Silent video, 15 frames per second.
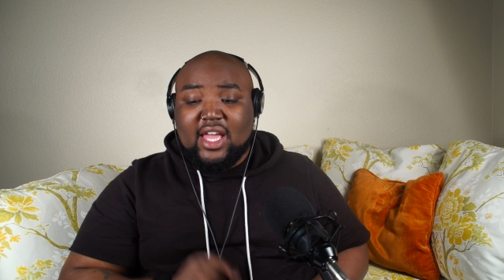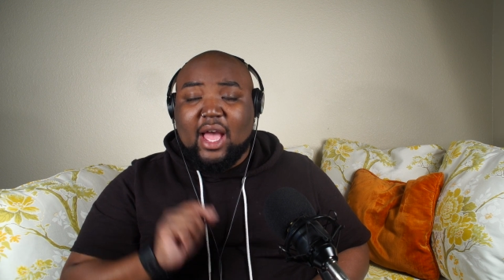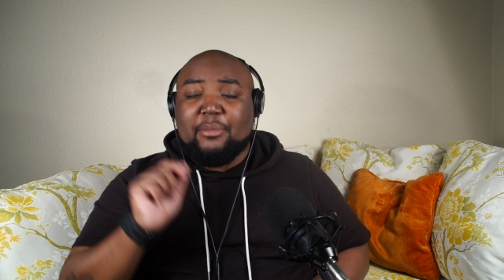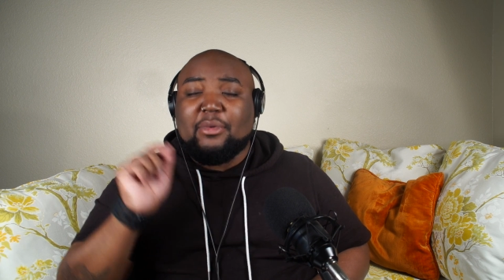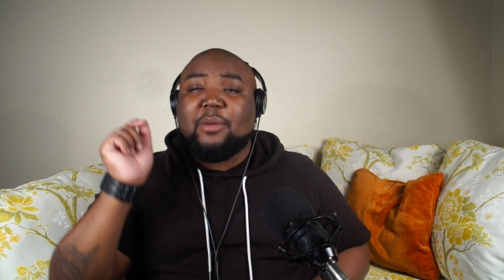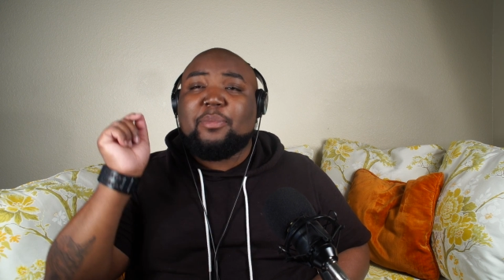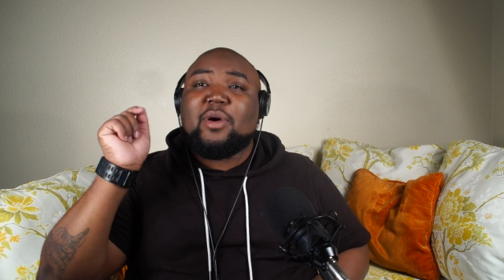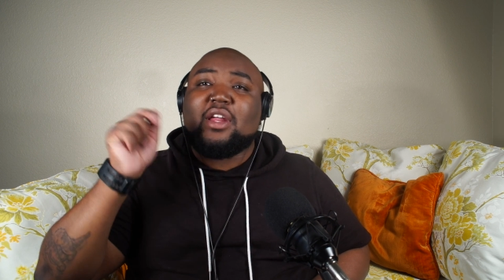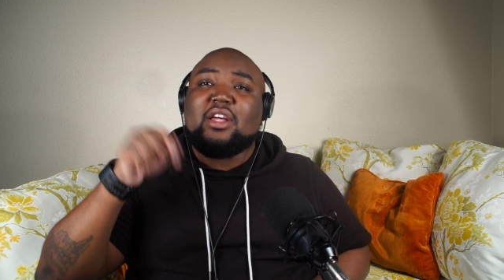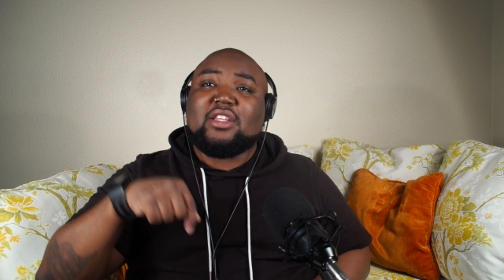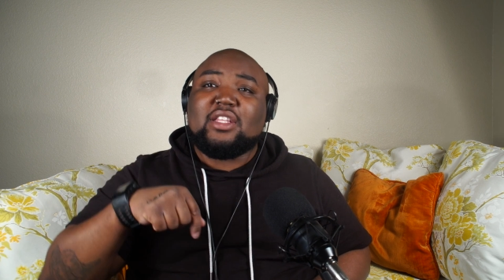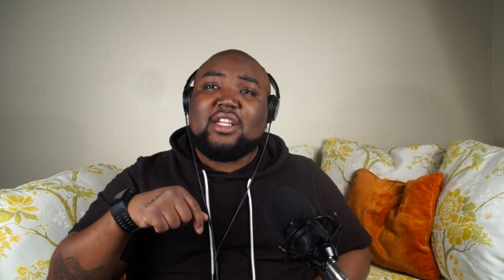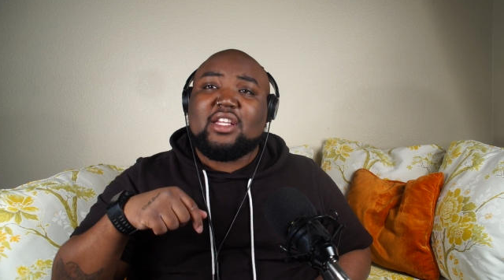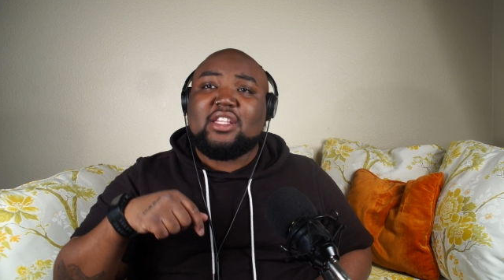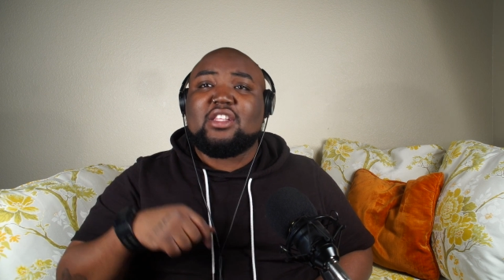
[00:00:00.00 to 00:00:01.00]
I'm going to put a
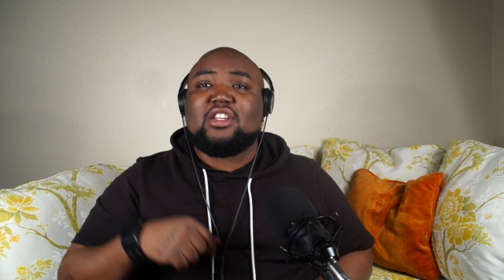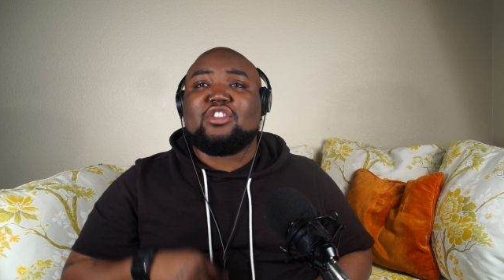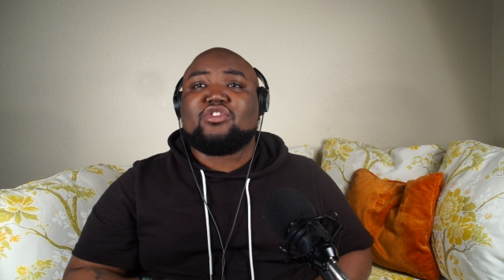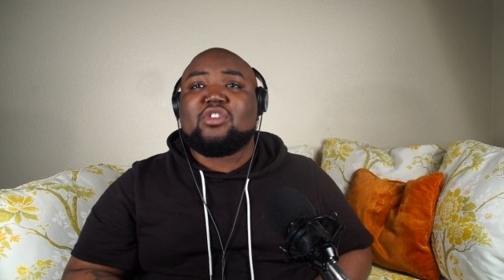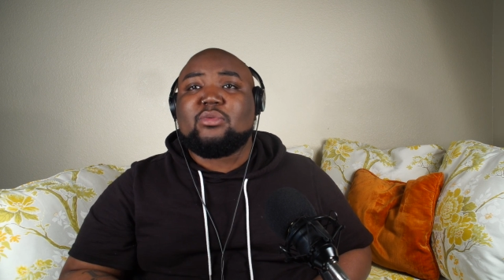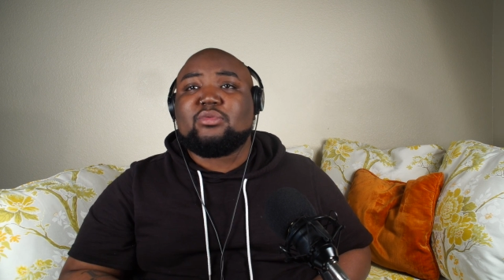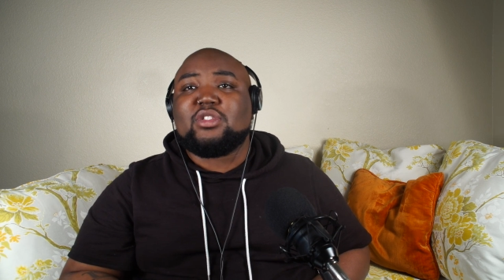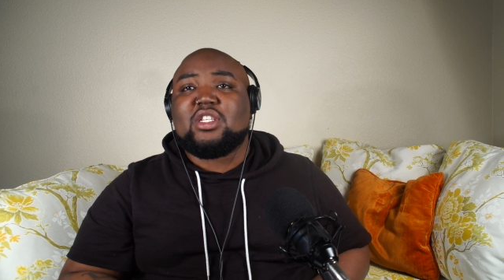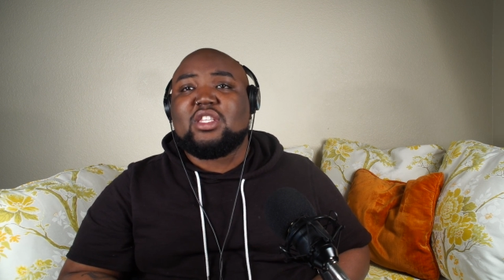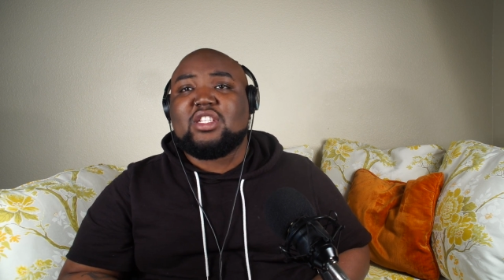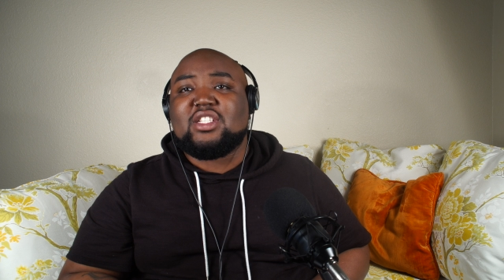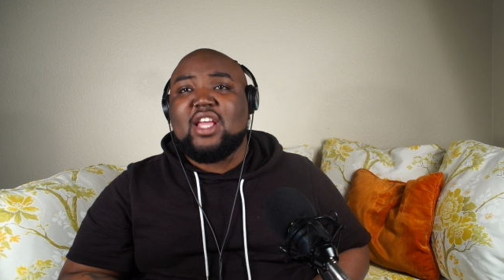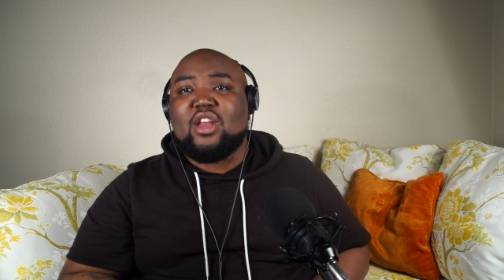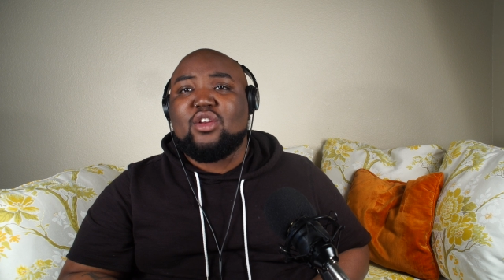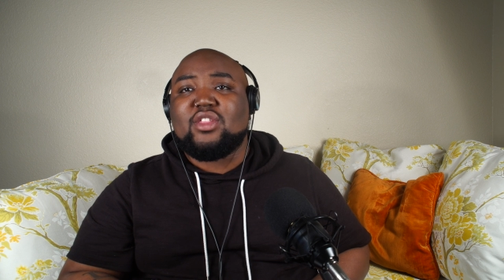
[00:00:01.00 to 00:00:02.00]
link in the description to the
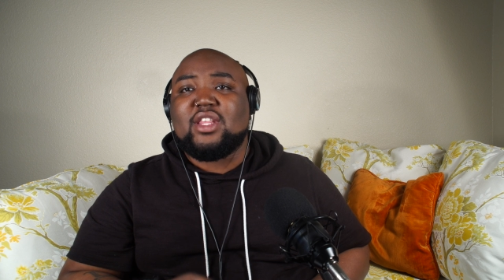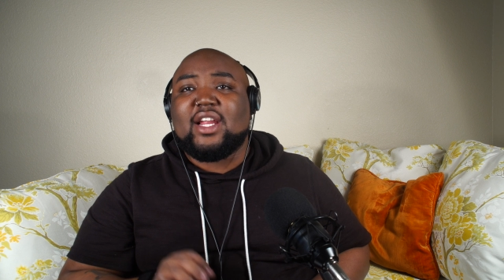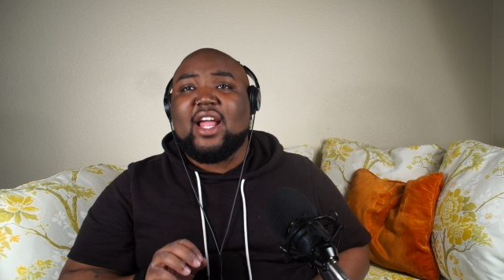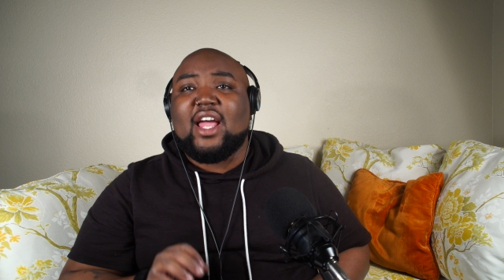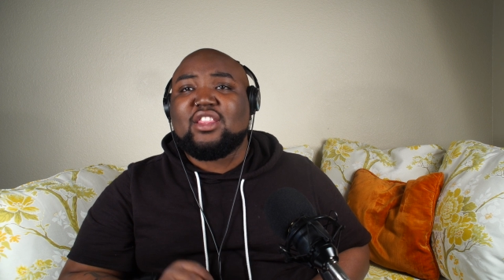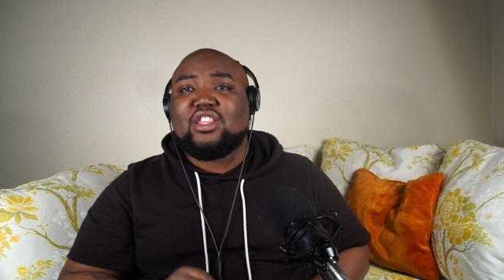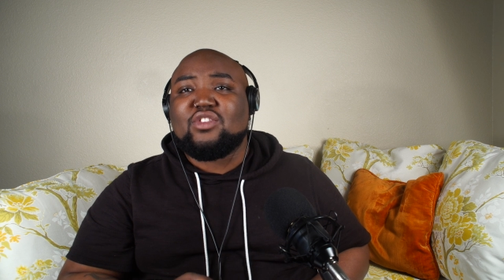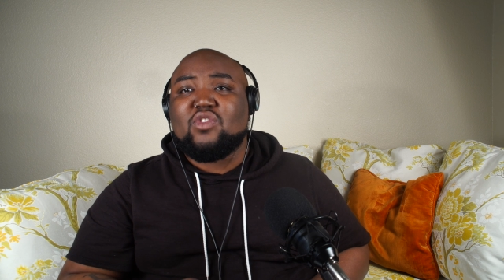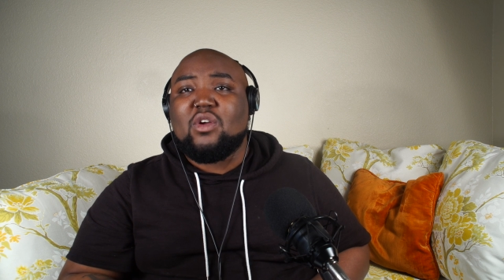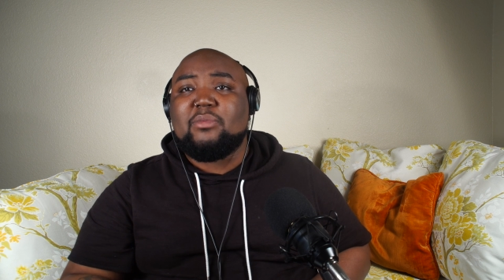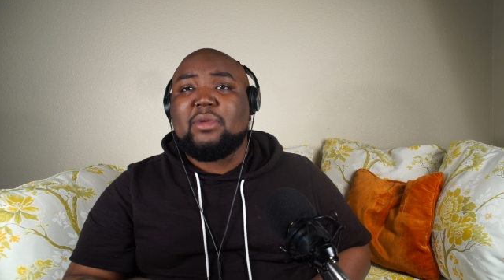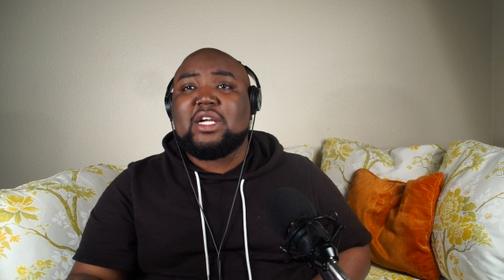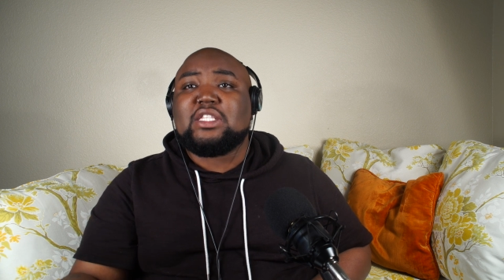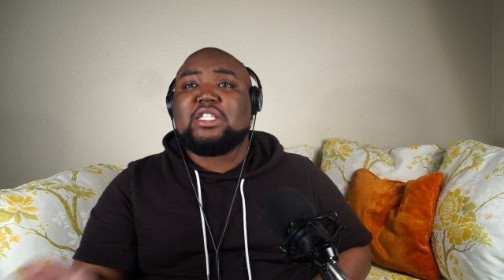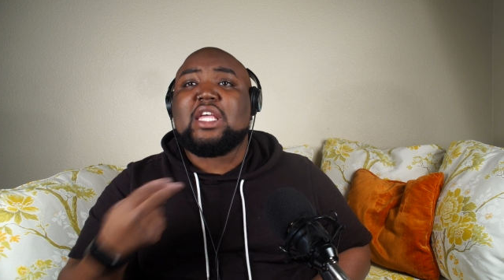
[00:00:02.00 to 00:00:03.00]
channel that I got this from
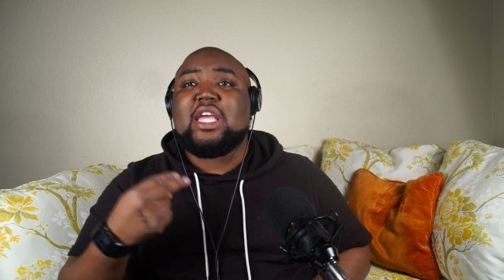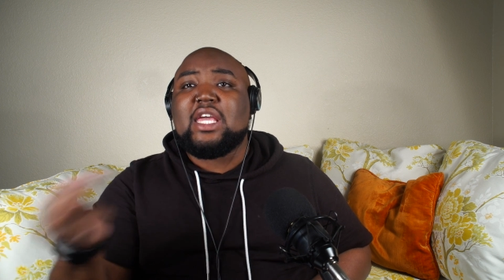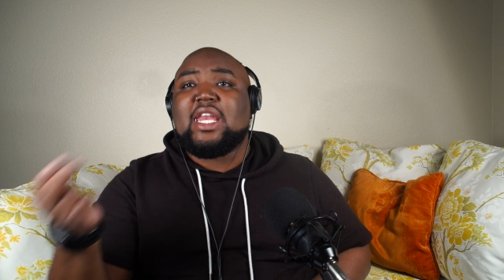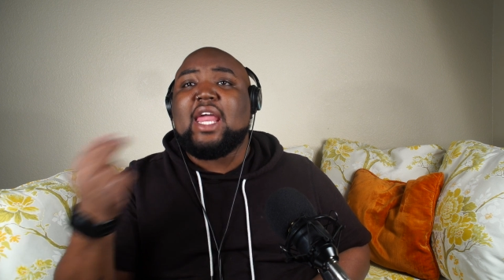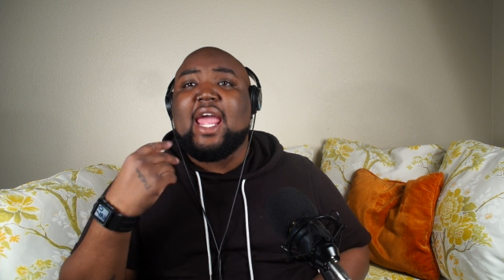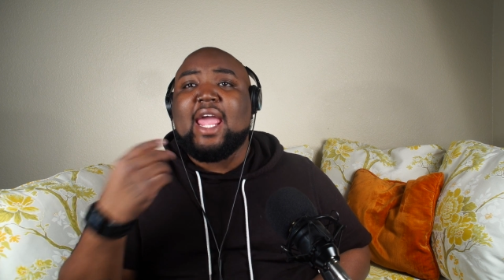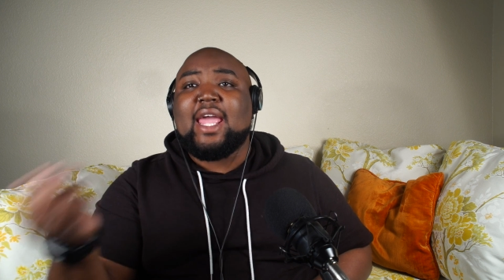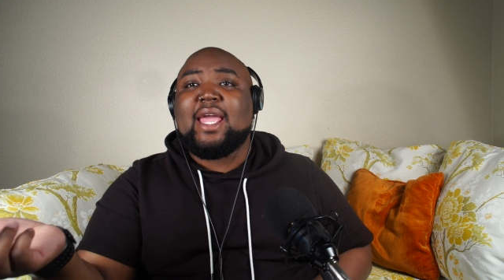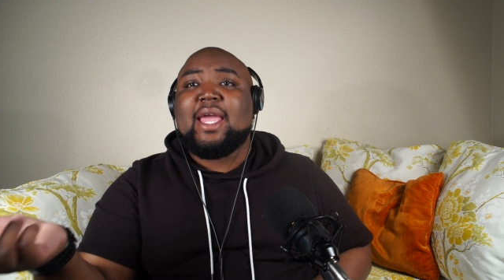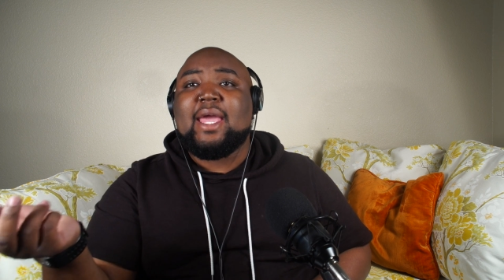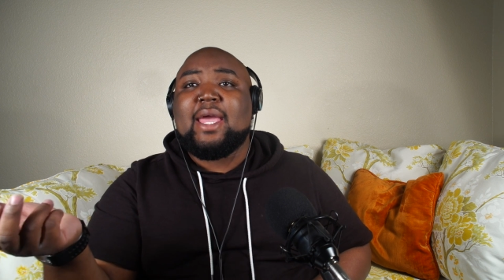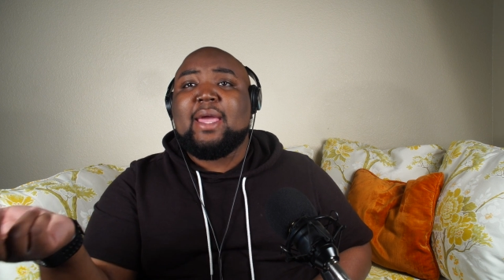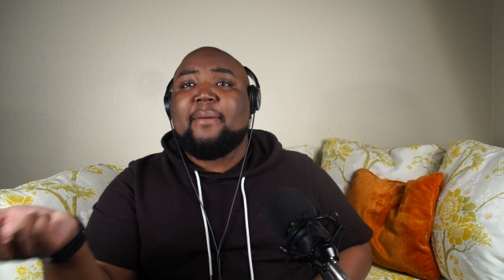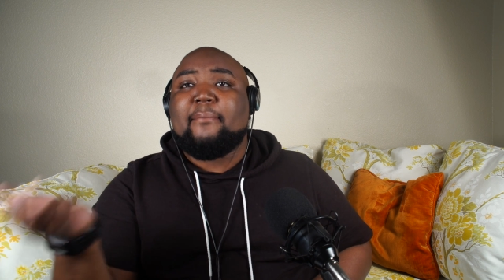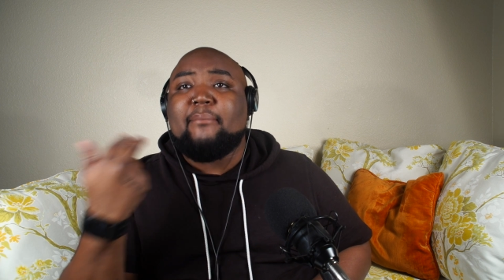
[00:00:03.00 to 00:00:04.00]
because it ain't
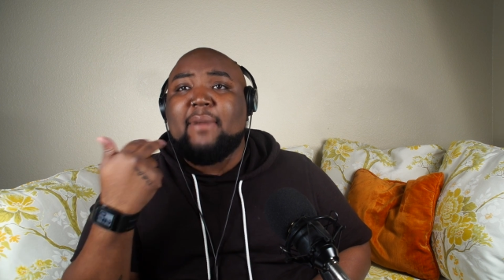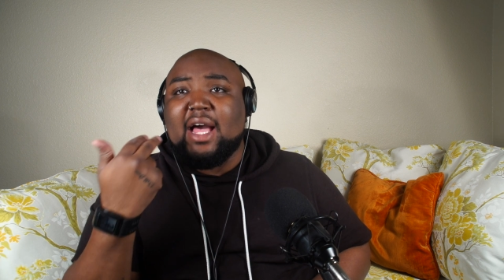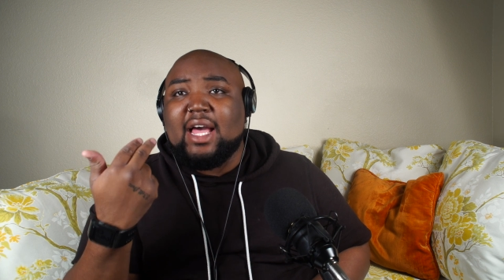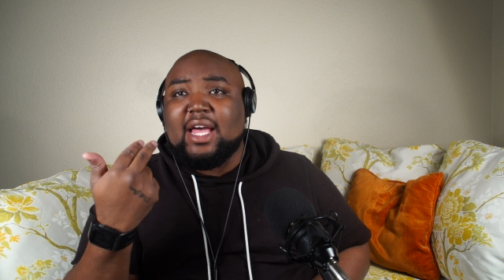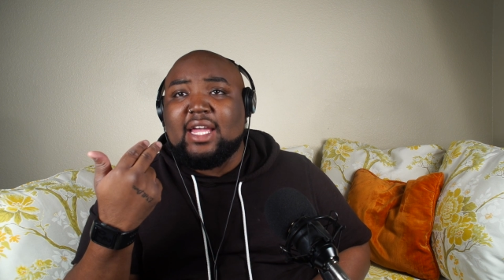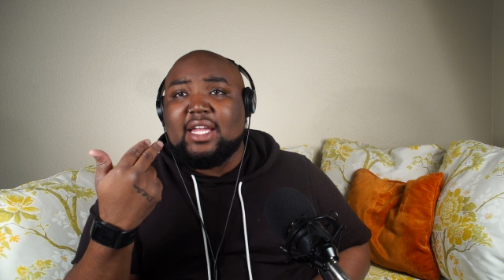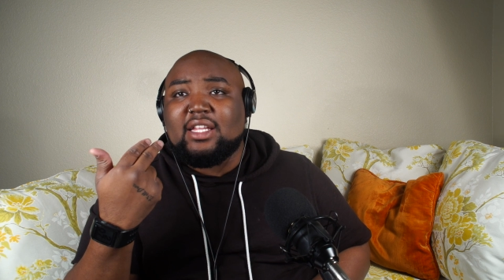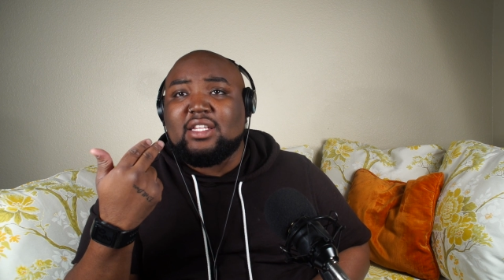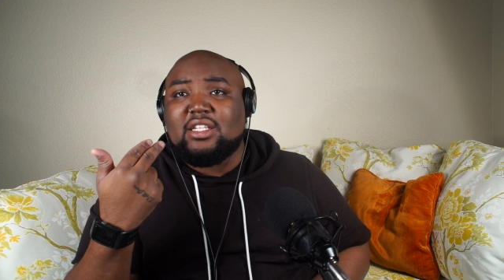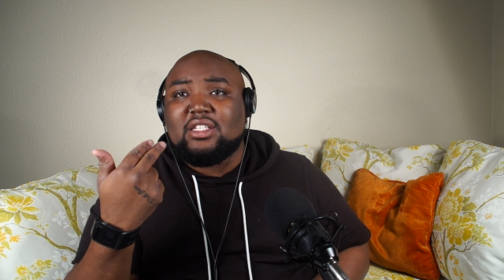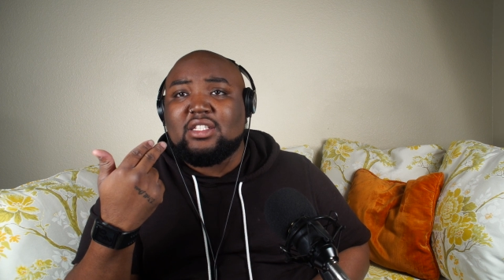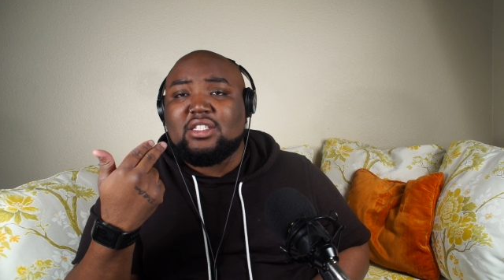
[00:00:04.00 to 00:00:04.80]
mine.